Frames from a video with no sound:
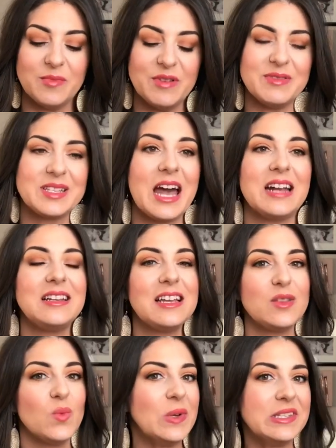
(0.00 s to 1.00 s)
It was kind of
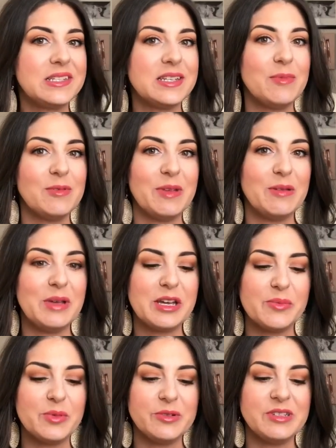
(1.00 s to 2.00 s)
like the one step in my
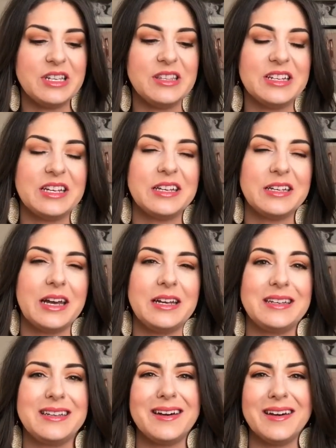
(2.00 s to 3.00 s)
makeup routine that I could
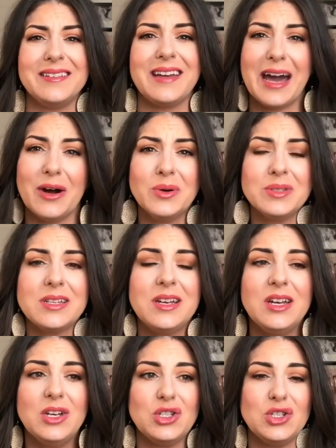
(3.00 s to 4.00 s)
kind of cut out
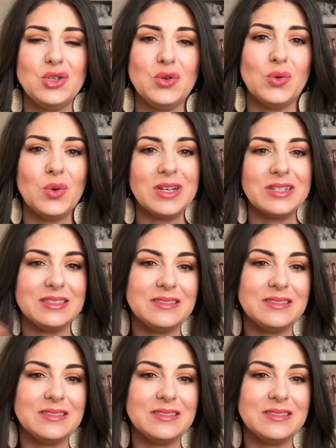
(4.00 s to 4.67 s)
to,